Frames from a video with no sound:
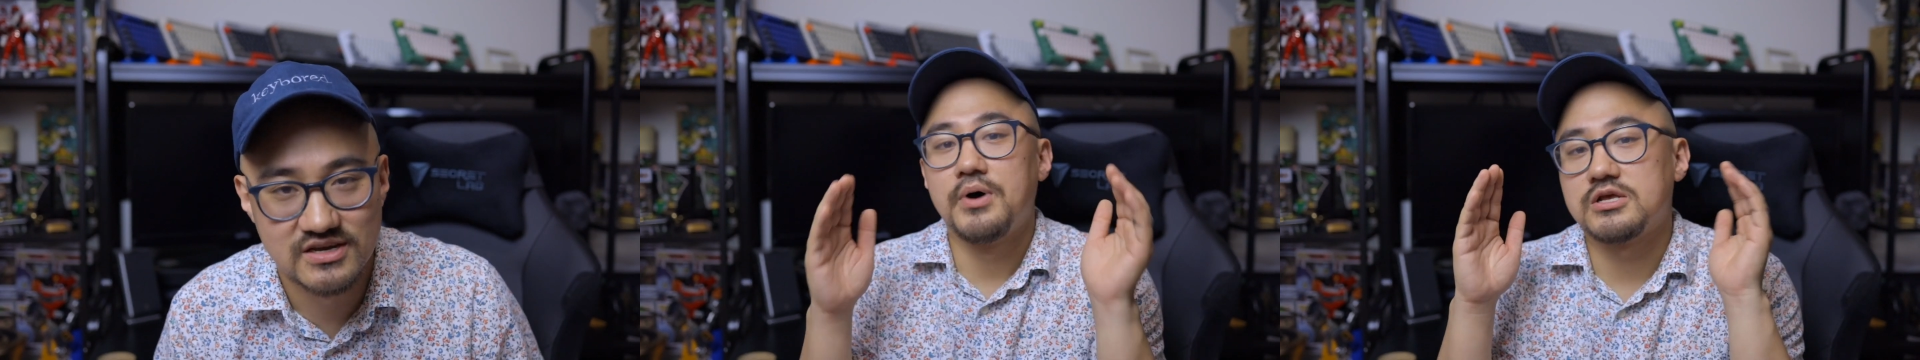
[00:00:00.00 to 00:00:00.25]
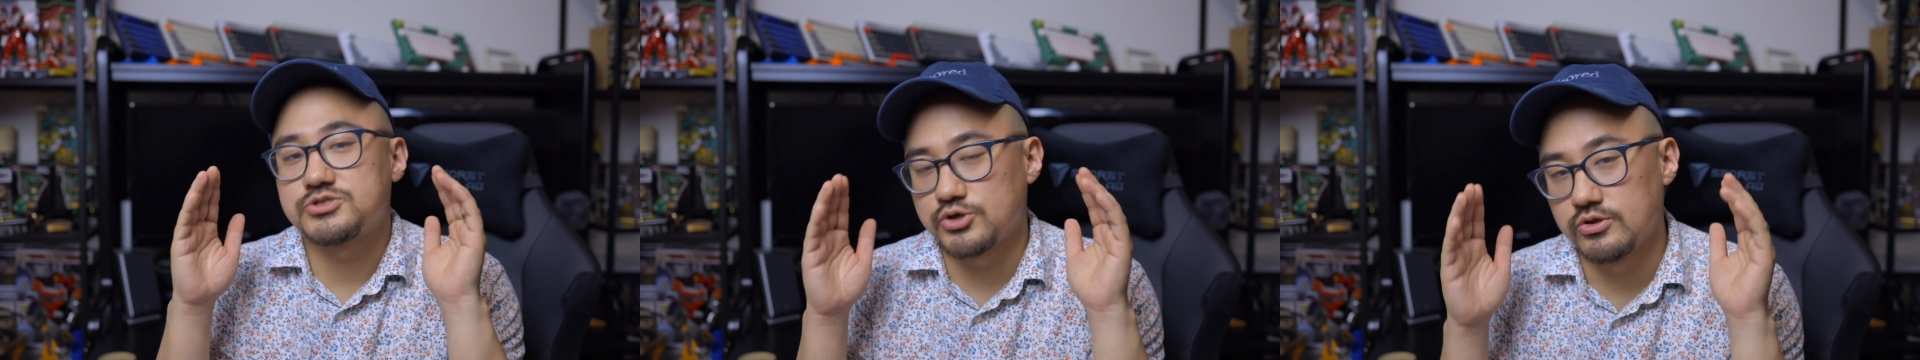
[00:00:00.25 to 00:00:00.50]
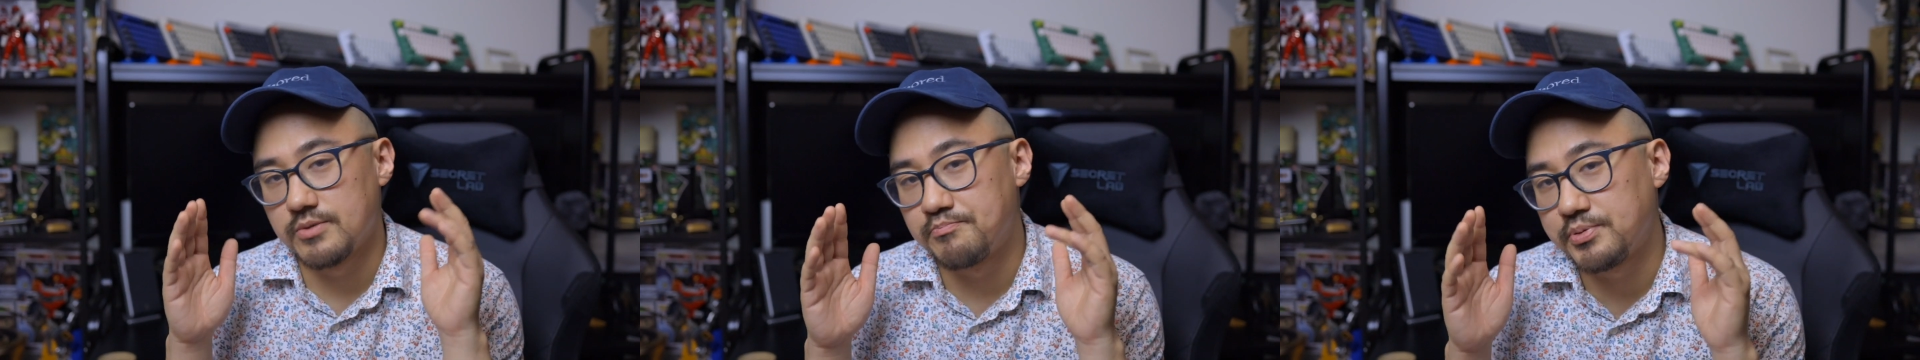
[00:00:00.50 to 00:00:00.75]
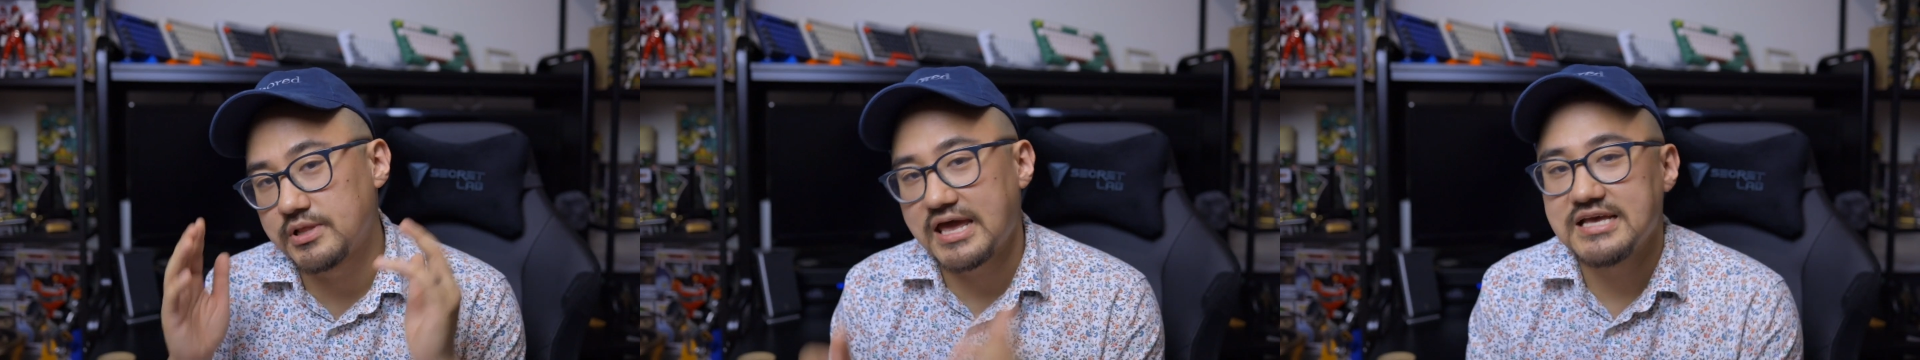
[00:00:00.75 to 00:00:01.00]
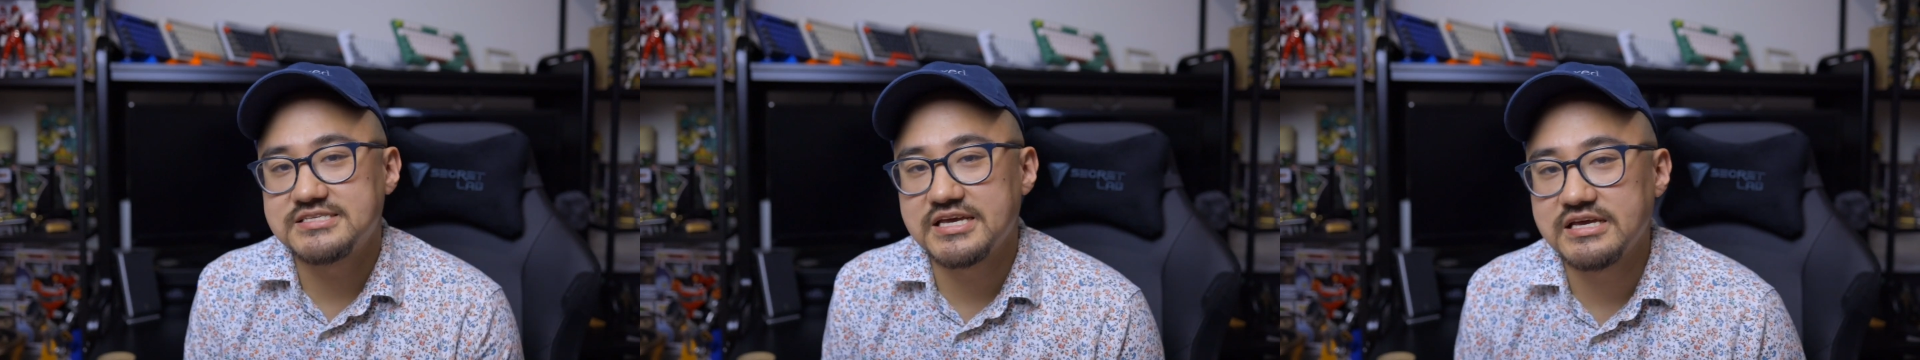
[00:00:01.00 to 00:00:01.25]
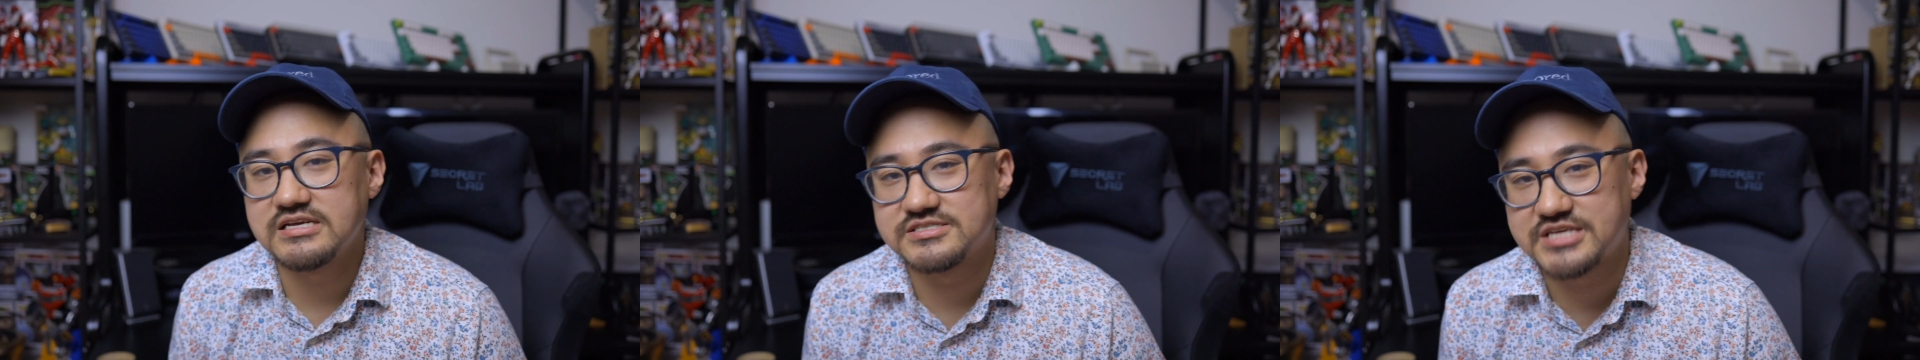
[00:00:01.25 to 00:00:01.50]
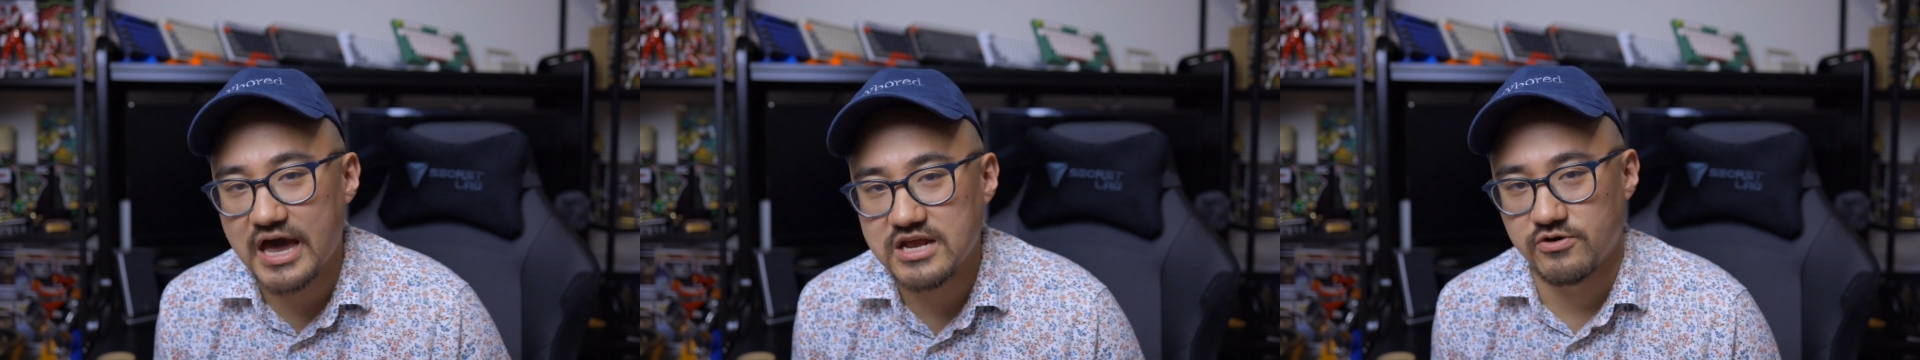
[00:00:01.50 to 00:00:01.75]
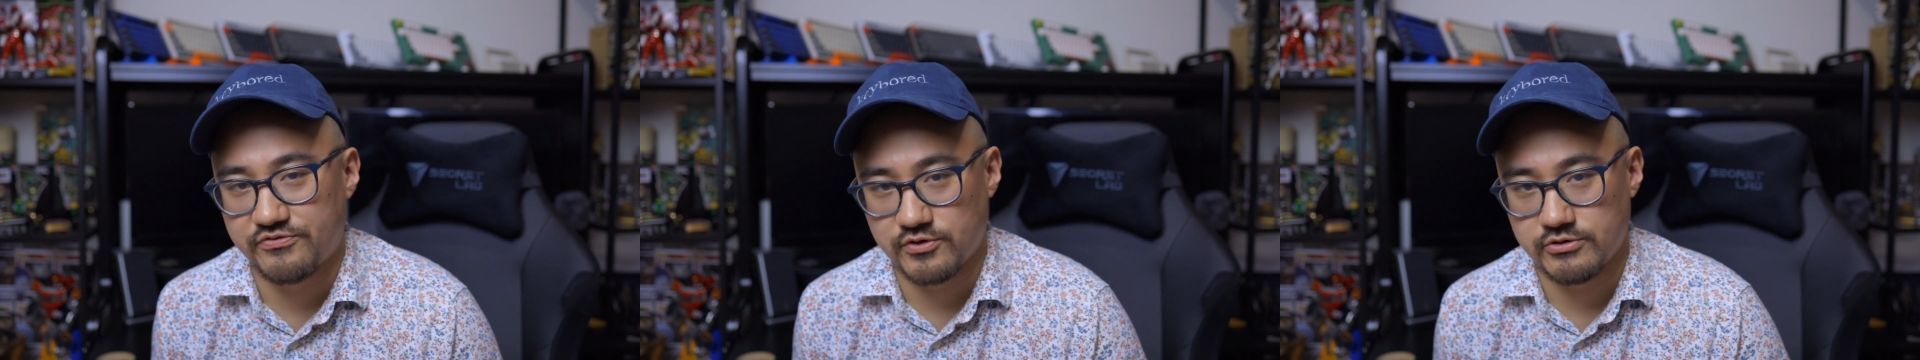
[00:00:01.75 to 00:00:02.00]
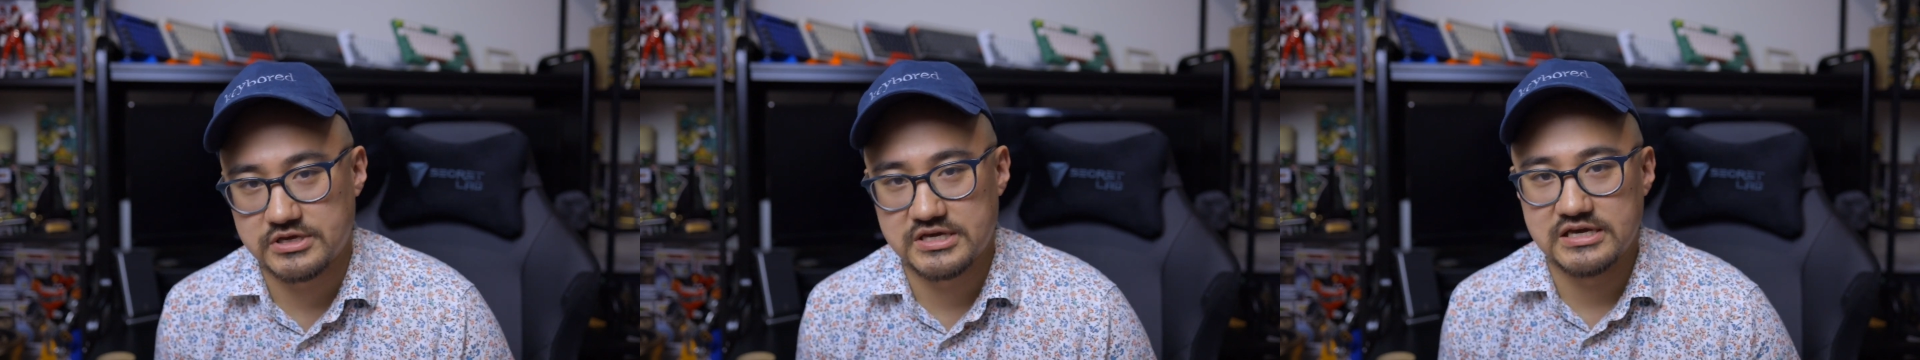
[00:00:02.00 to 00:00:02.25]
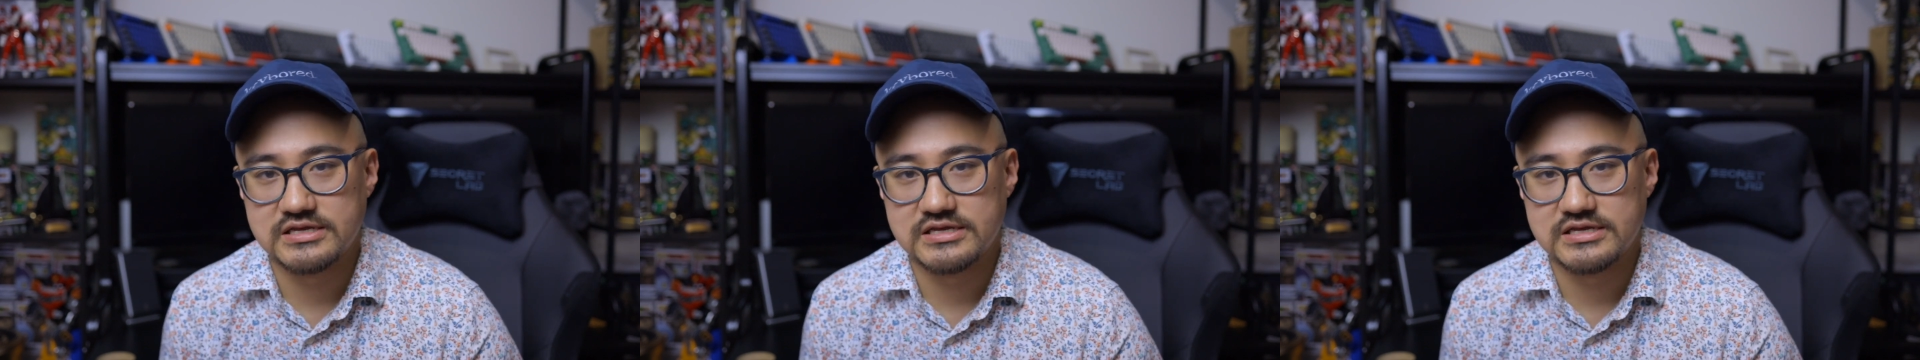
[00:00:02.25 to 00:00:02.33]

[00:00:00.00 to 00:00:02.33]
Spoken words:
But it's called the Blazing Dino Fury Key.